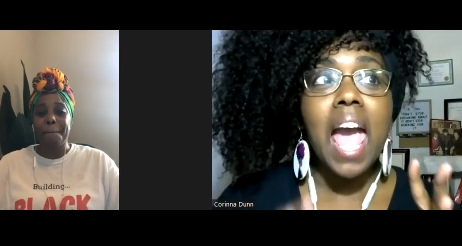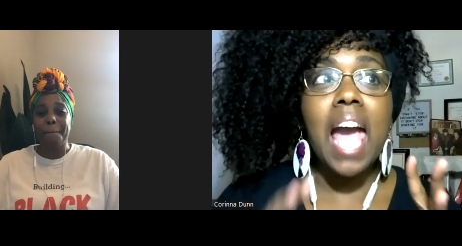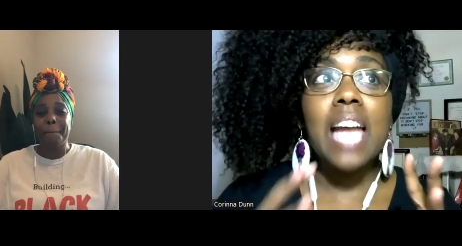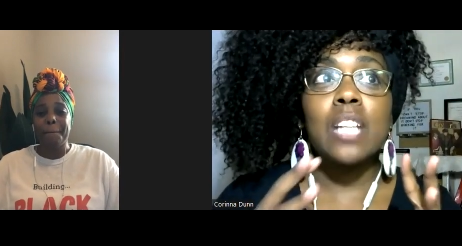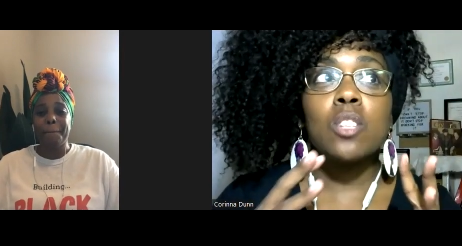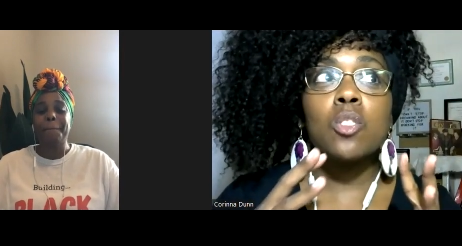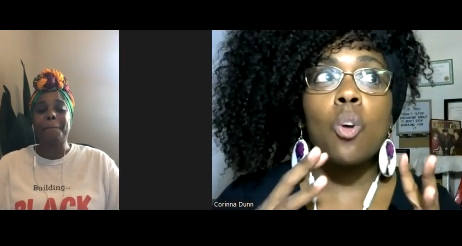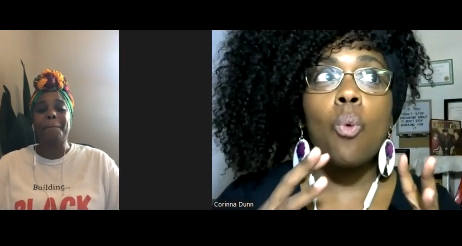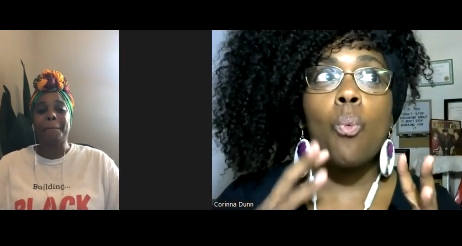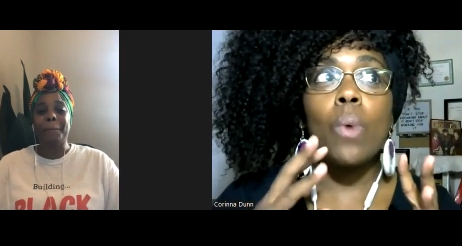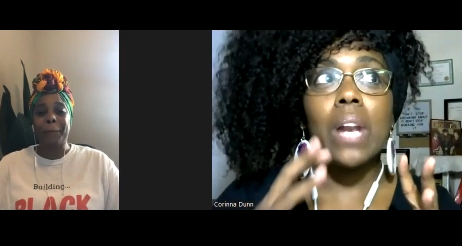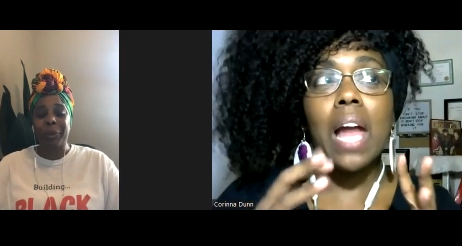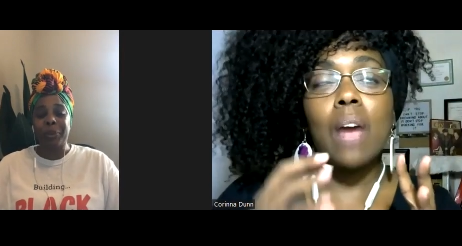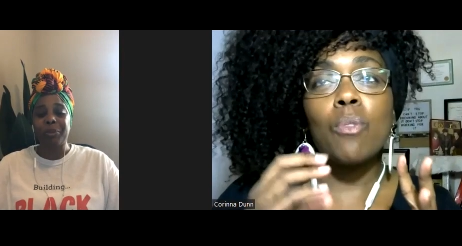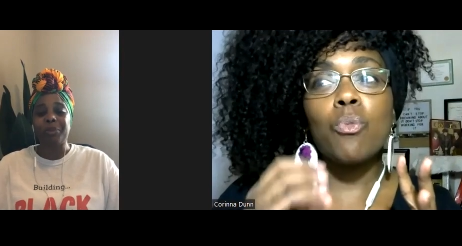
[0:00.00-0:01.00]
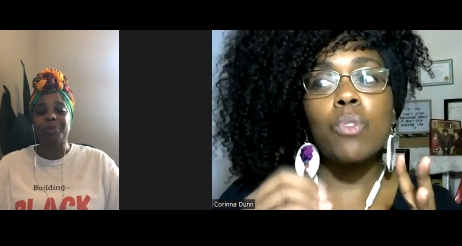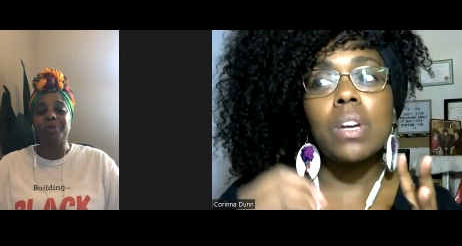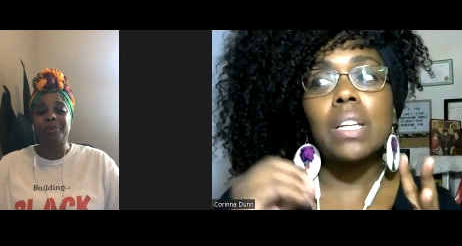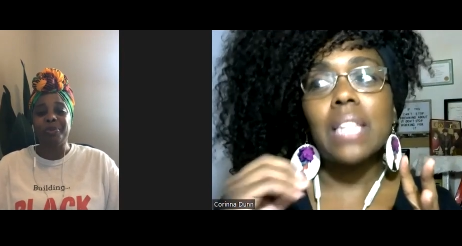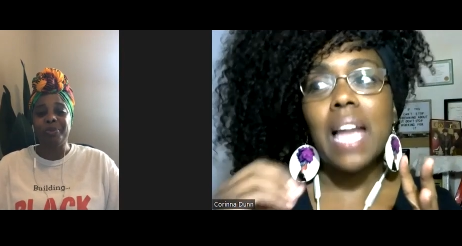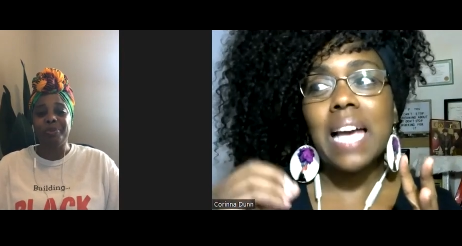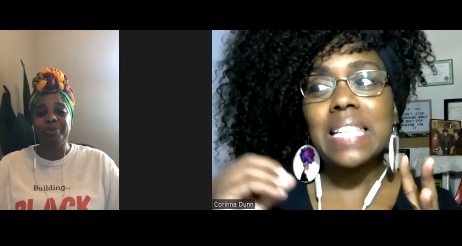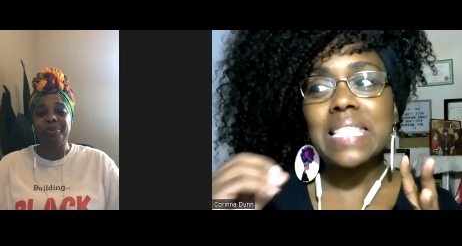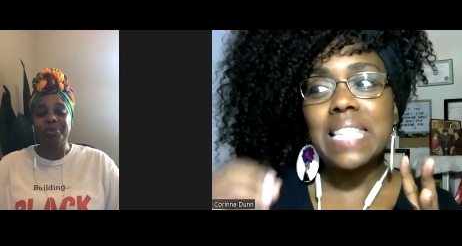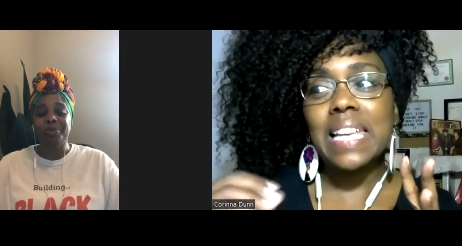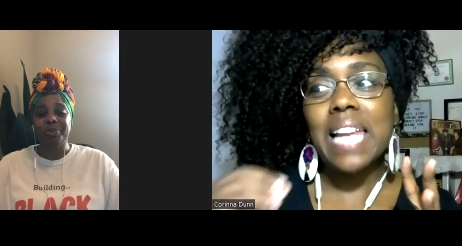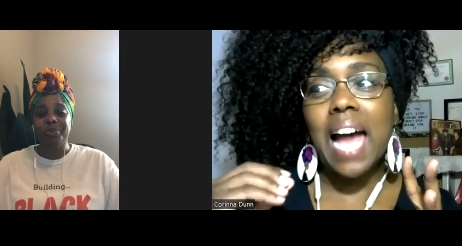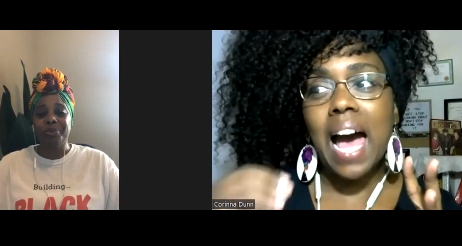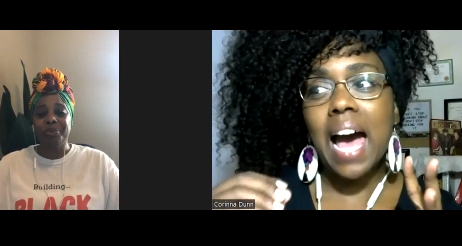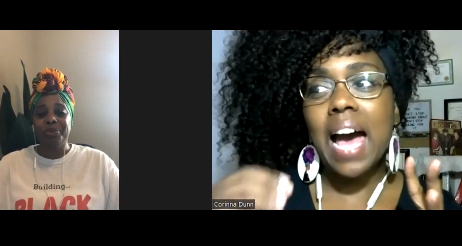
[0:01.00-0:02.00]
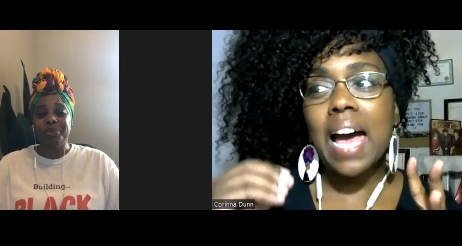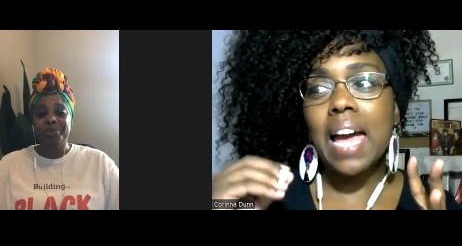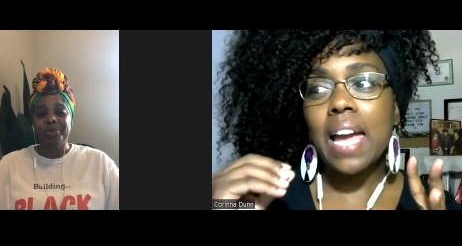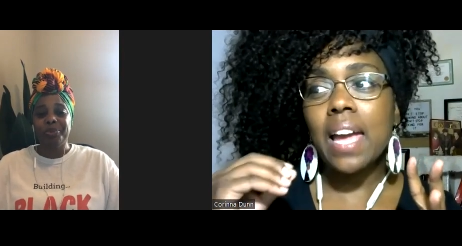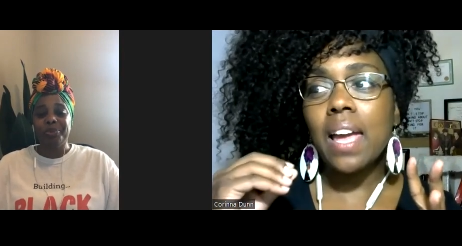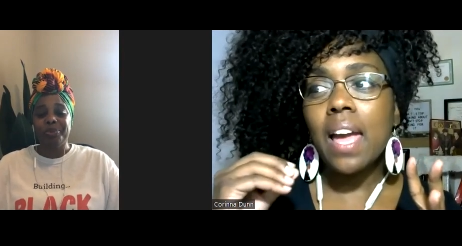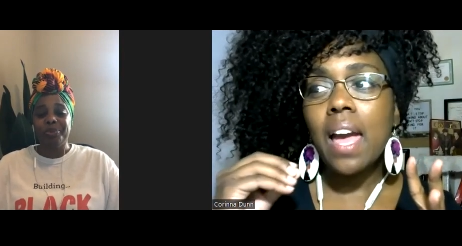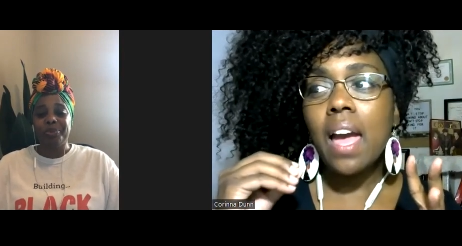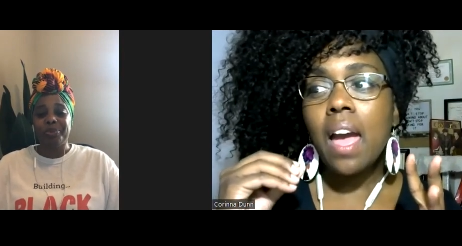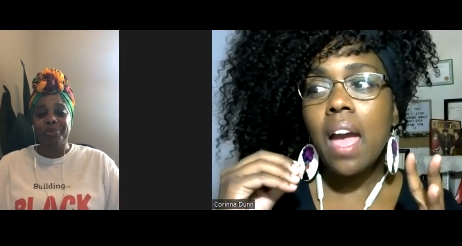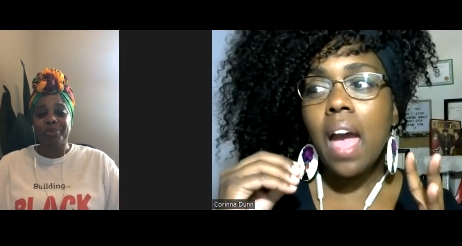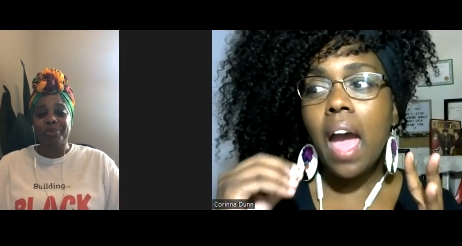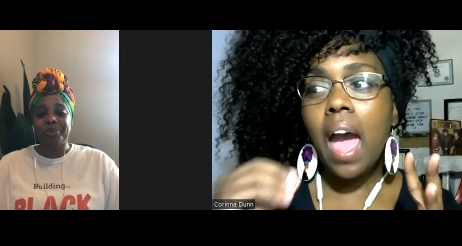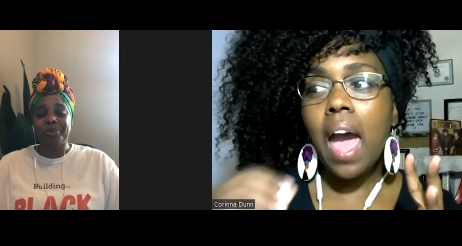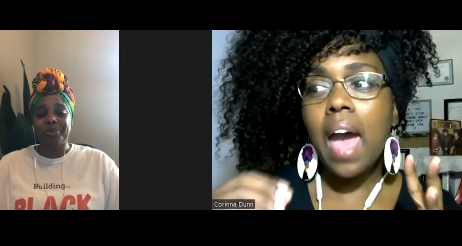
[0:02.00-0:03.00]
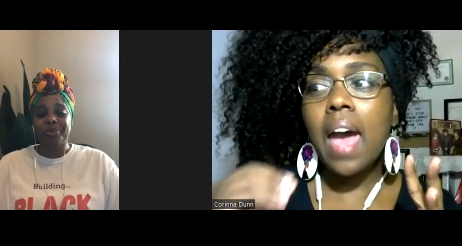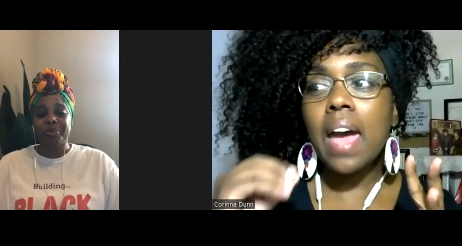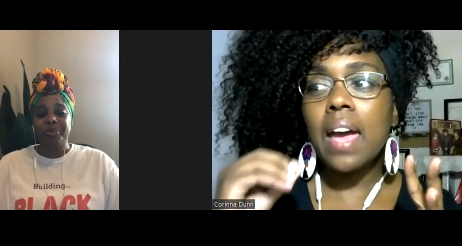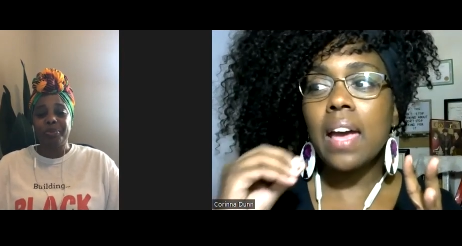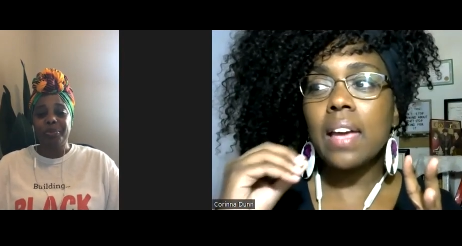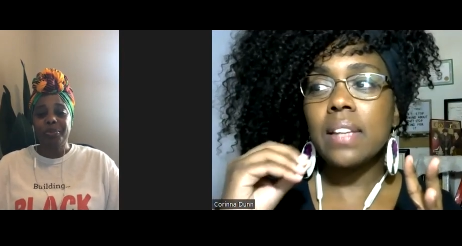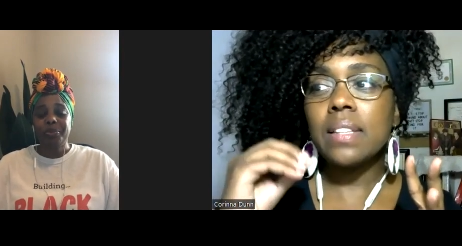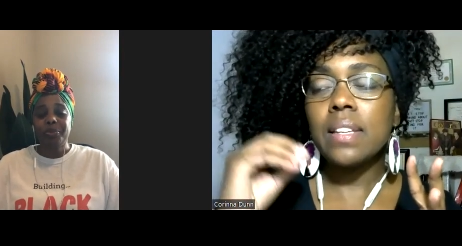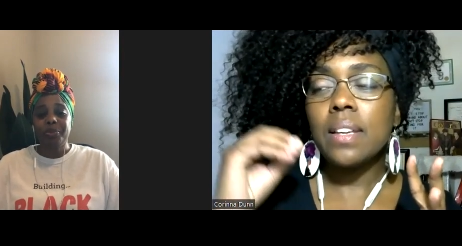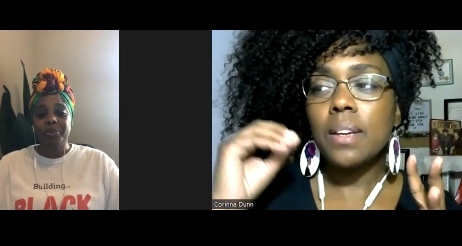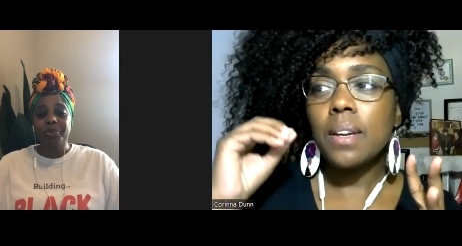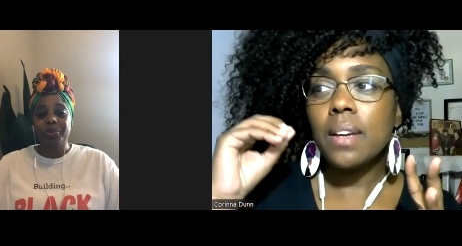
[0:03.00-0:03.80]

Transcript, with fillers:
Speaker 1: And so when I realized that I had